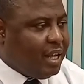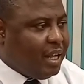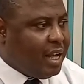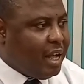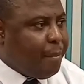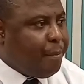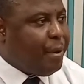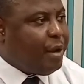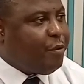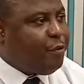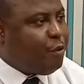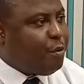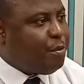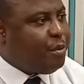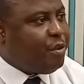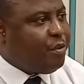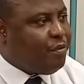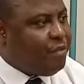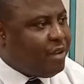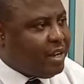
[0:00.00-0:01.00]
apart from
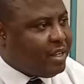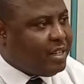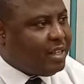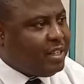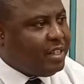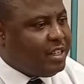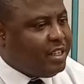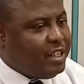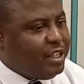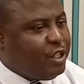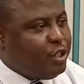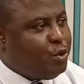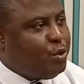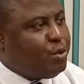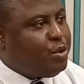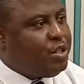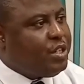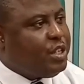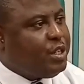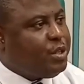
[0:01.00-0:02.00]
the fact that he is
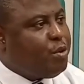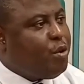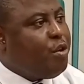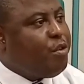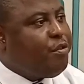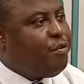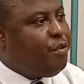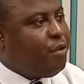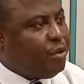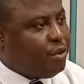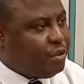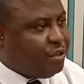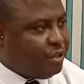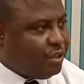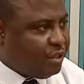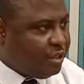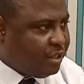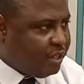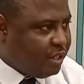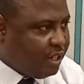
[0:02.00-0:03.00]
using his own
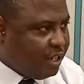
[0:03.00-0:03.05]
funds,